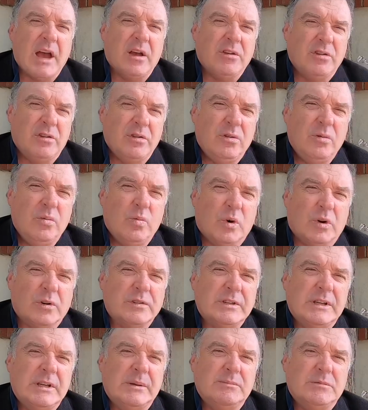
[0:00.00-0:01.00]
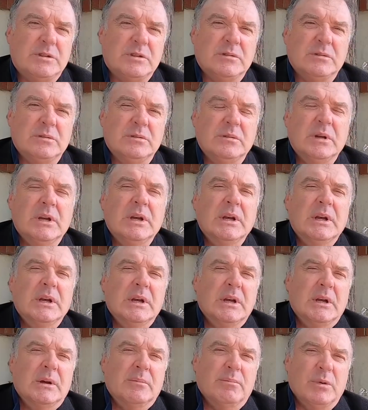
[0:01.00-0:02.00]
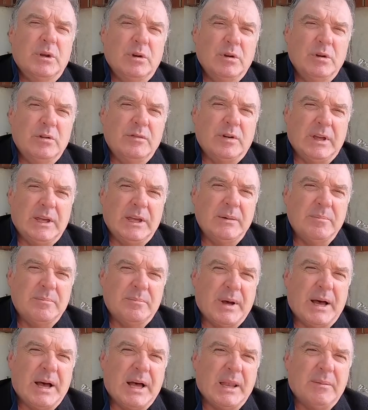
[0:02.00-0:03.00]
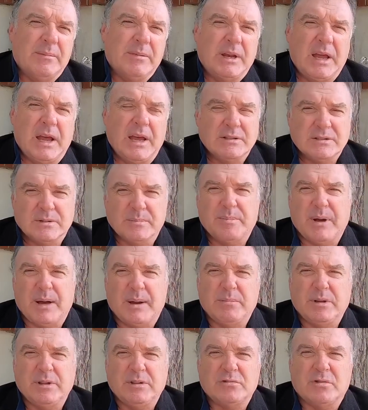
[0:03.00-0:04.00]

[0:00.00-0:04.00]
you want him to manoeuvre in Parliament as a public